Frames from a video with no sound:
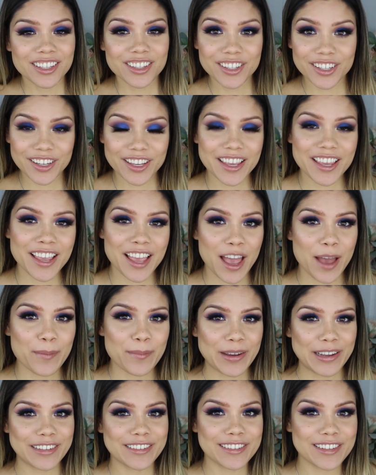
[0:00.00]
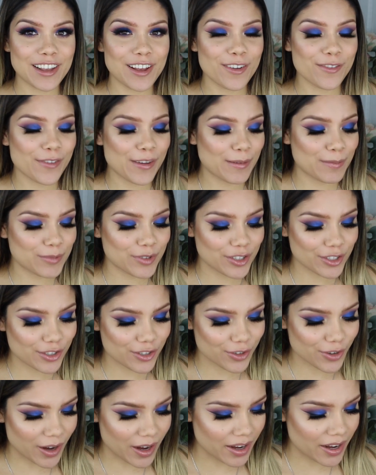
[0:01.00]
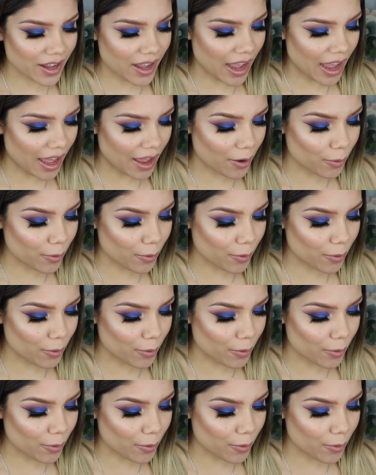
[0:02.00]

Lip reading: looking at myself. I'm just trying to